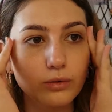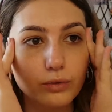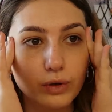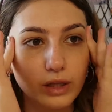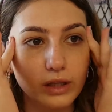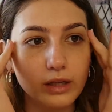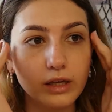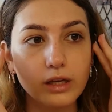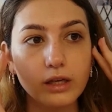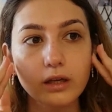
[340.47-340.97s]

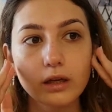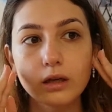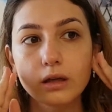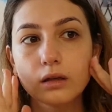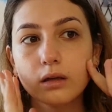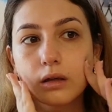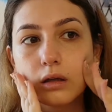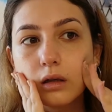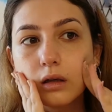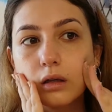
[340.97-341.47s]
really
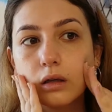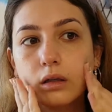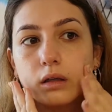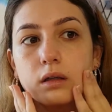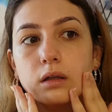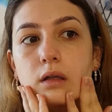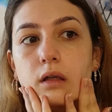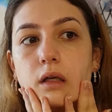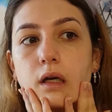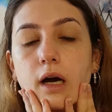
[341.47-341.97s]

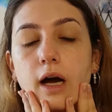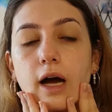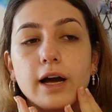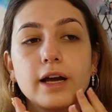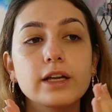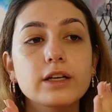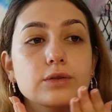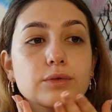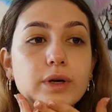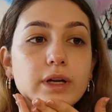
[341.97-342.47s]

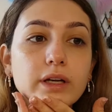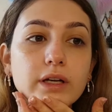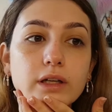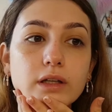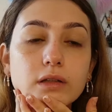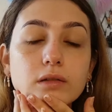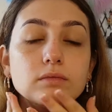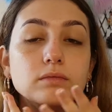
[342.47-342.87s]
hydrated